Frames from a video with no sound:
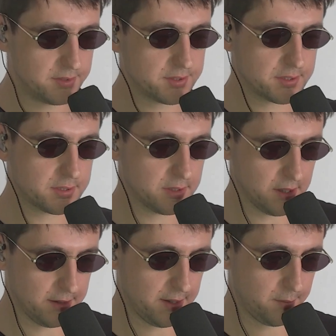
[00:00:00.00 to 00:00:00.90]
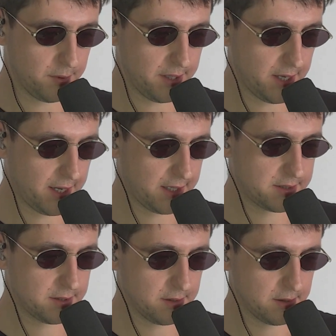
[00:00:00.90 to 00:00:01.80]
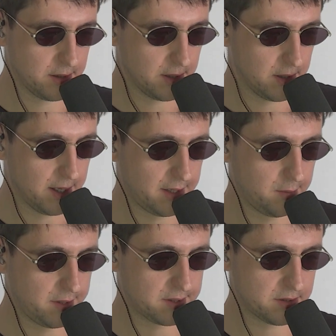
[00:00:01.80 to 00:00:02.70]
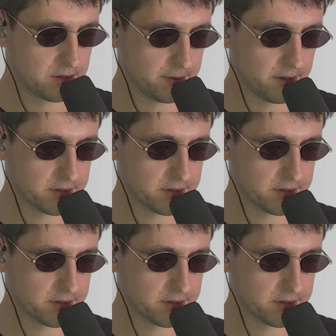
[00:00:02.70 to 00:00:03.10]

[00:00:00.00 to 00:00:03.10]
Just and then we had Hannah went to the shop and got